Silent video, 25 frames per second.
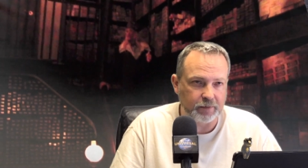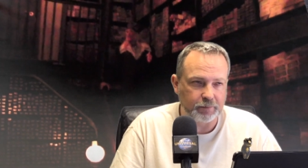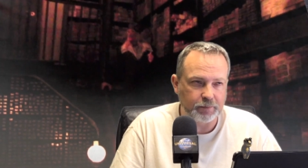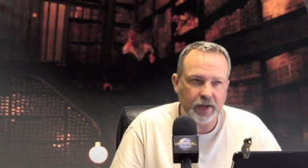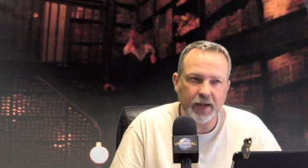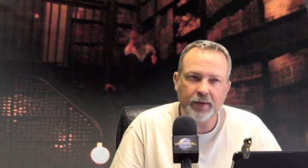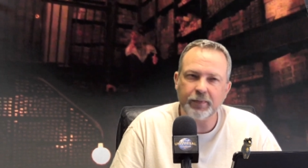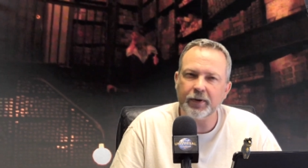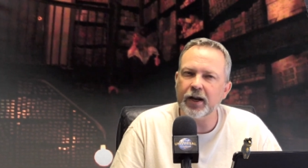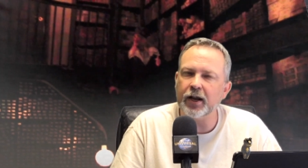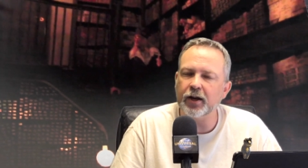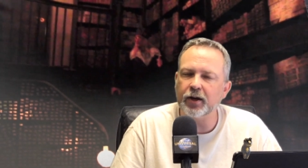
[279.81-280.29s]

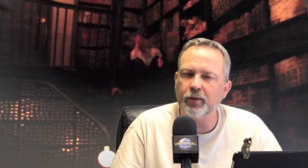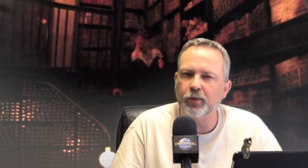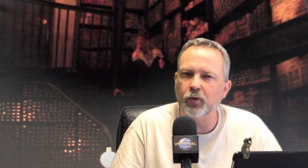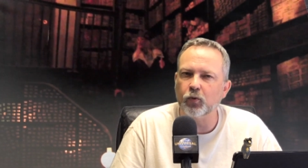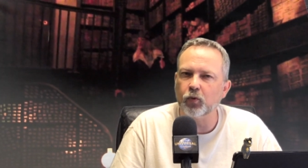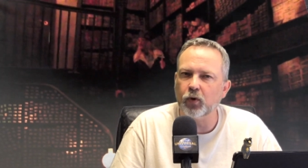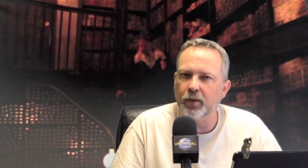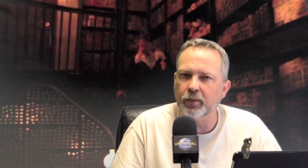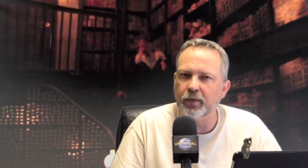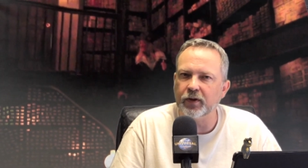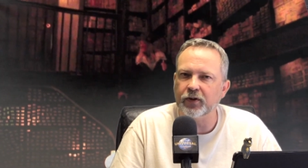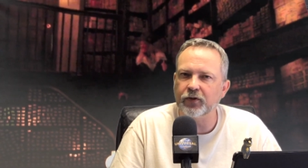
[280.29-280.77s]
Maybe not number
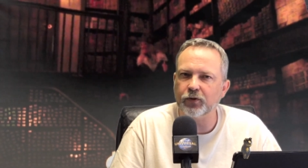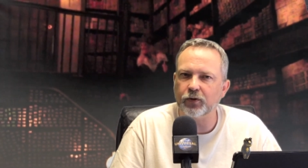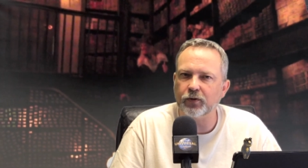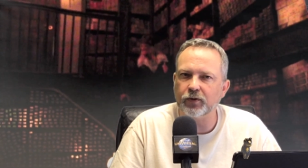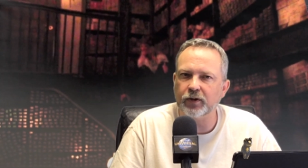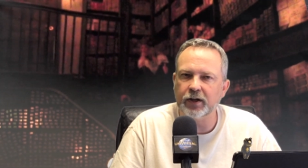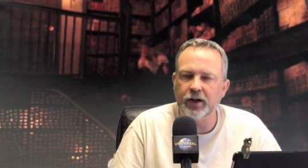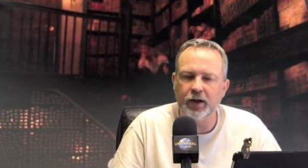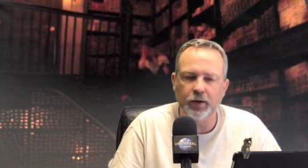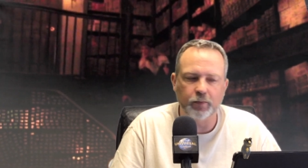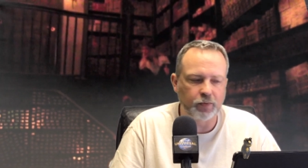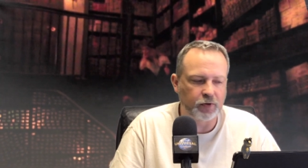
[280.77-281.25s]
1, but
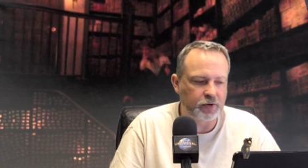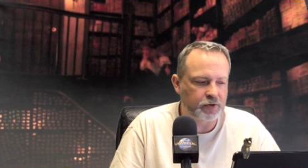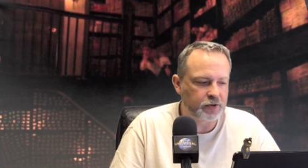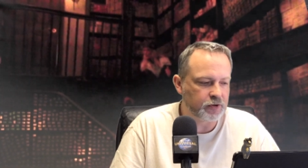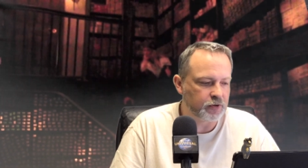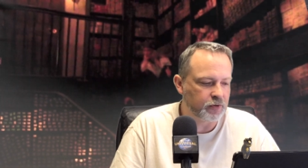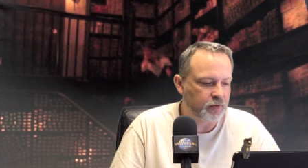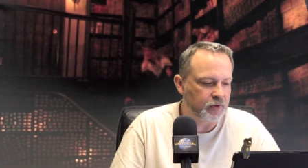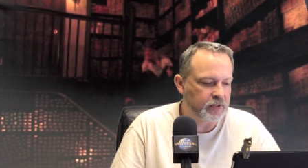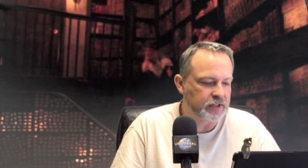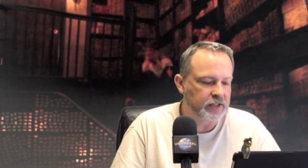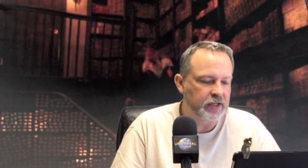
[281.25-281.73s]
certainly number
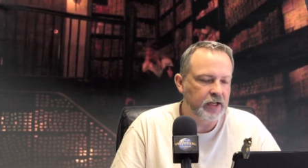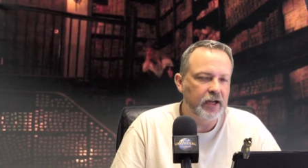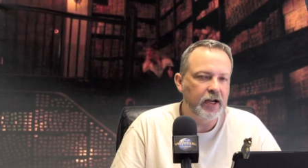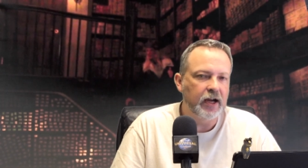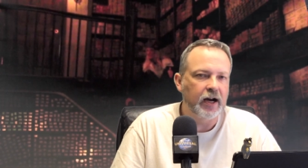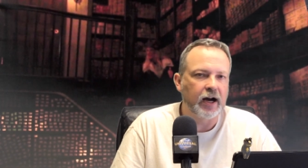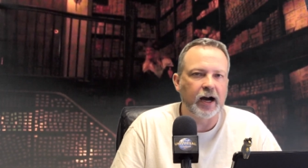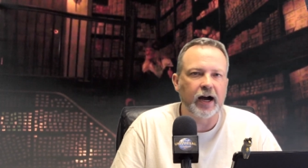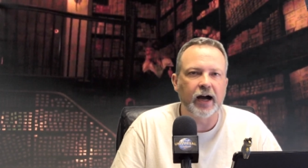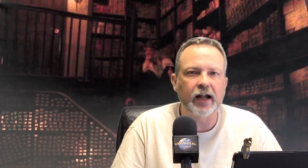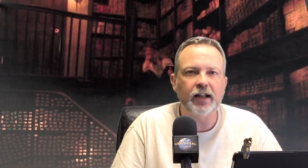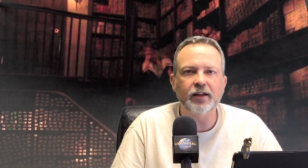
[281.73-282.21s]
2 is
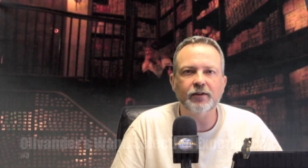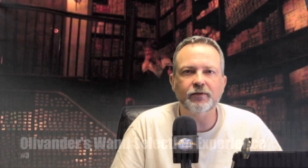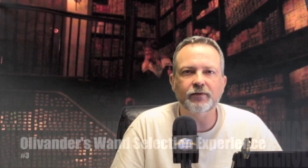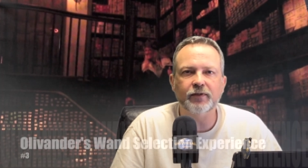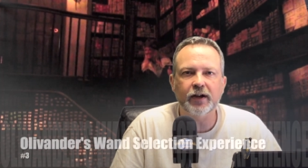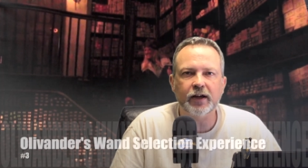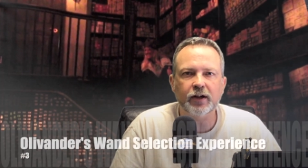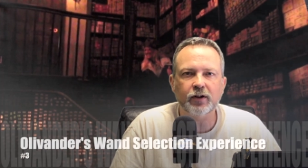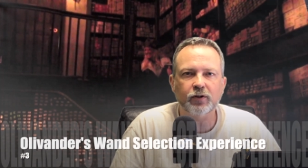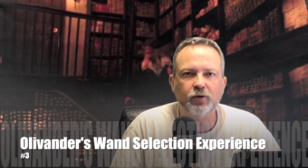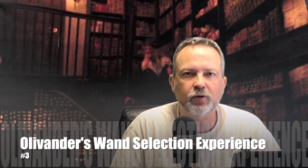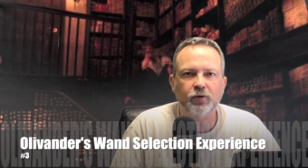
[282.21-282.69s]

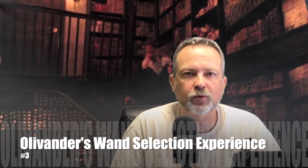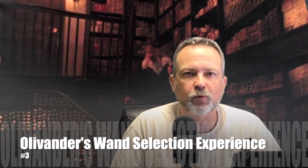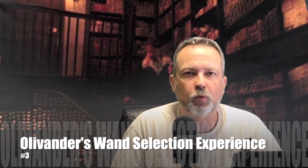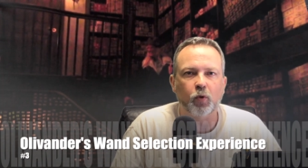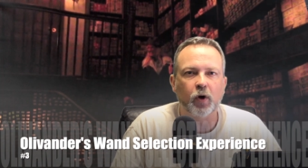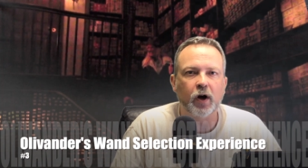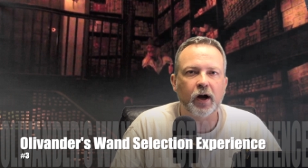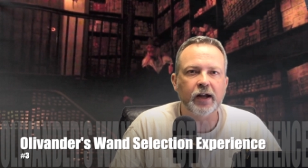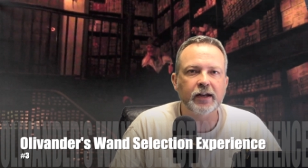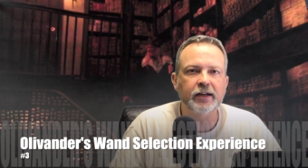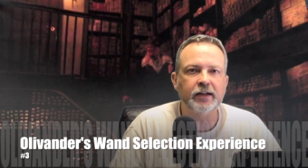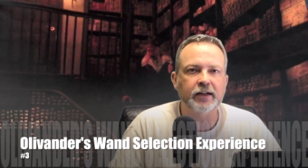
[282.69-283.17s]
Ollivanders'
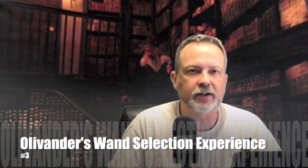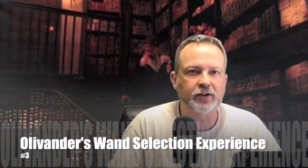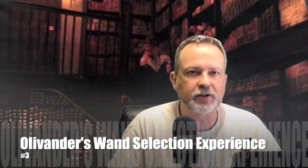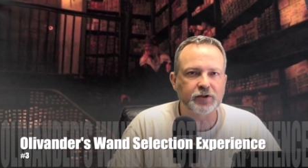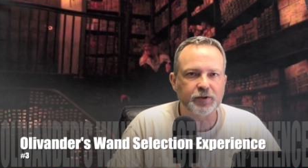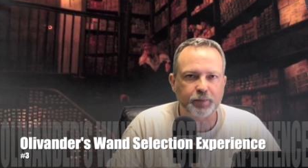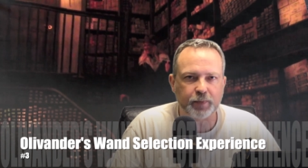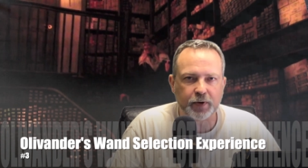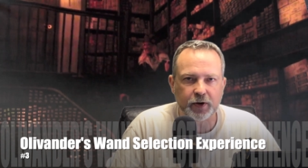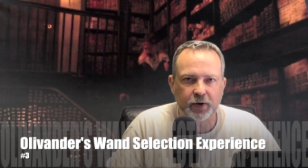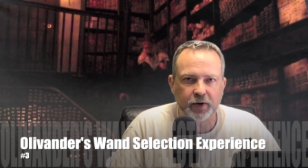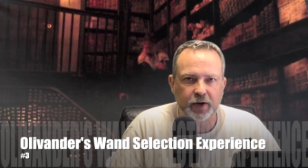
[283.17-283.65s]
Wand
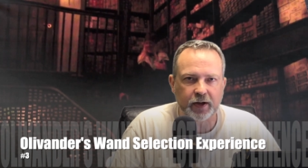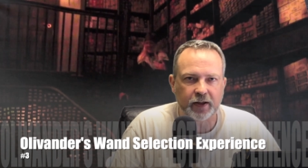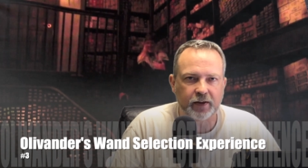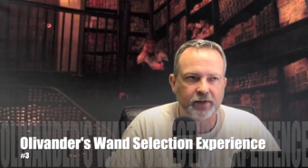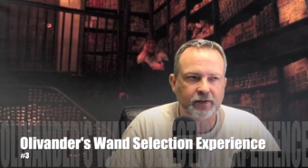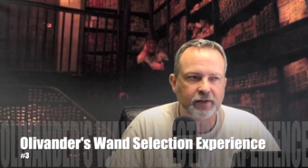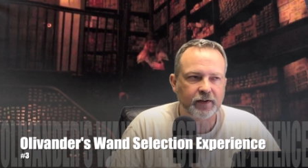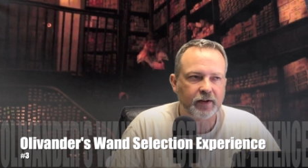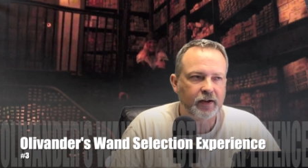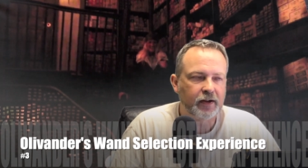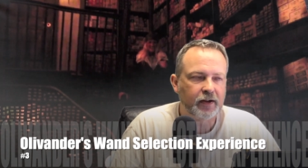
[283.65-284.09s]
Experience.